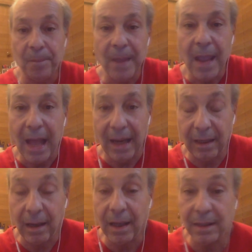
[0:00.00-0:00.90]
And I
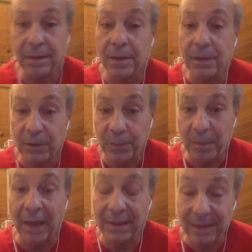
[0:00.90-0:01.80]
got into this.
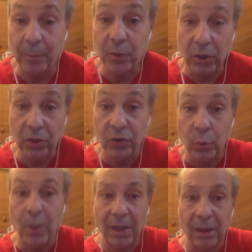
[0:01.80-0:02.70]
I said, I'm going to do
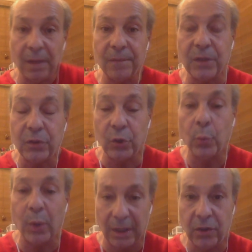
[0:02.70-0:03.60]
what I love to do and
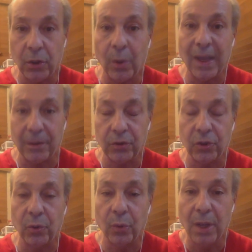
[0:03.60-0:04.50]
what I know how to do.
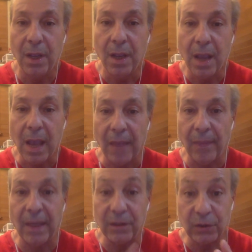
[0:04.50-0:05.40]
and
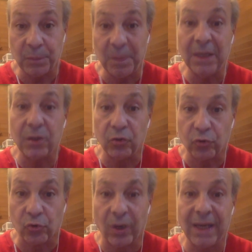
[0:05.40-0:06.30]
that is speak and
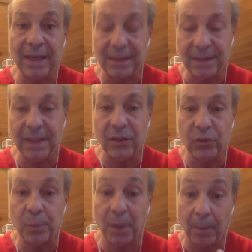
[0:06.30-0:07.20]
train and teach.
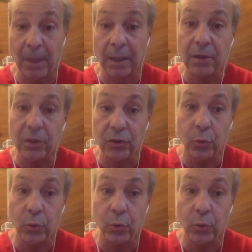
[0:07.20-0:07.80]
But I'm not going to do it